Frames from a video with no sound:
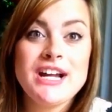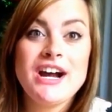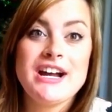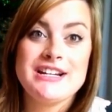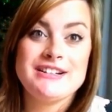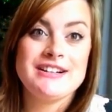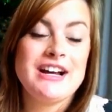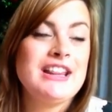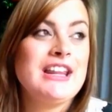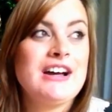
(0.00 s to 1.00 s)
I
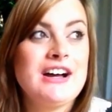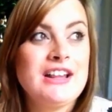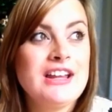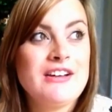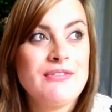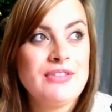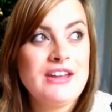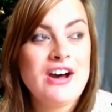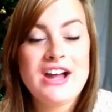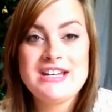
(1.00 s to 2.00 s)
love
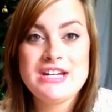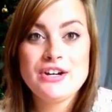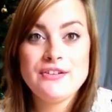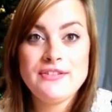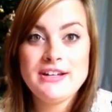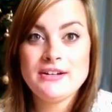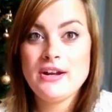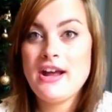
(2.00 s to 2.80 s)
the idea of it.